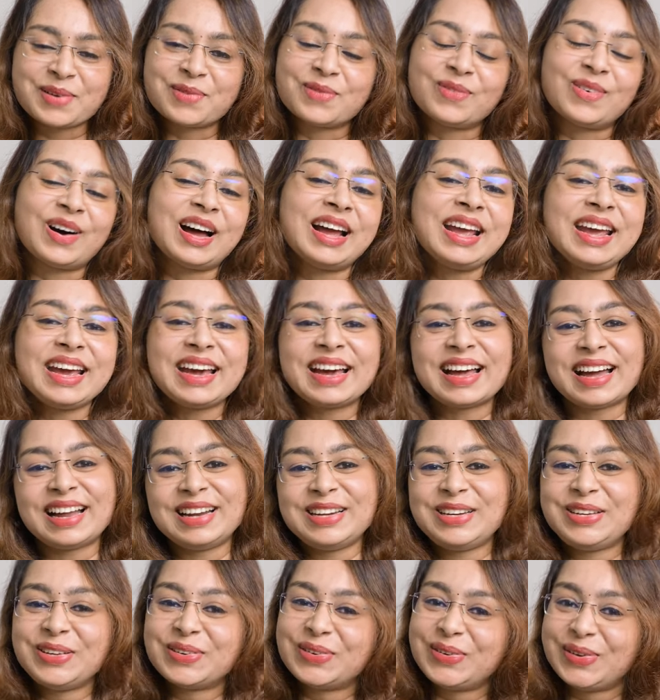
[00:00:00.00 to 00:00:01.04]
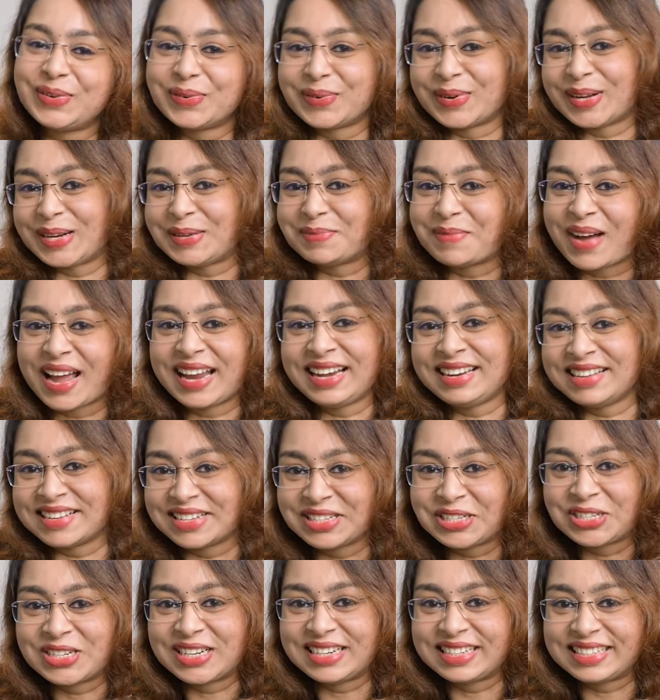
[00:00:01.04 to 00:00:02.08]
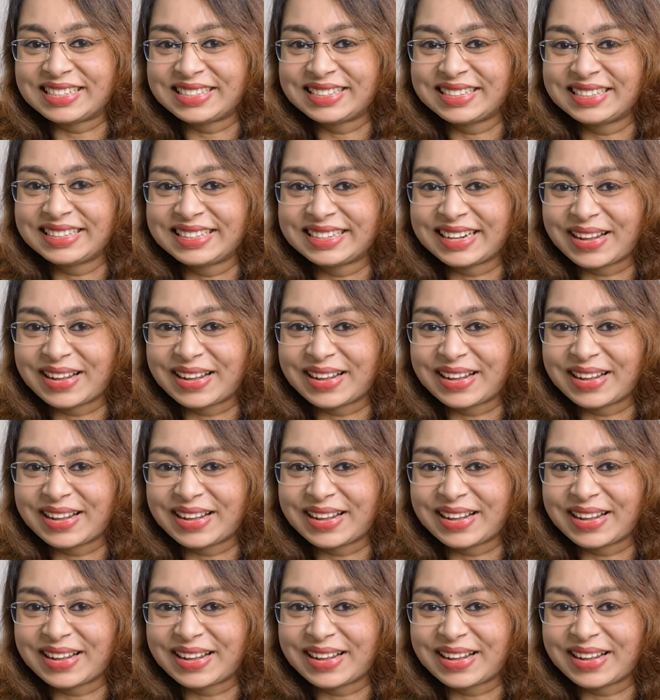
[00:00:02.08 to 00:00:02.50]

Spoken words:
Why can't you do it, my dear children?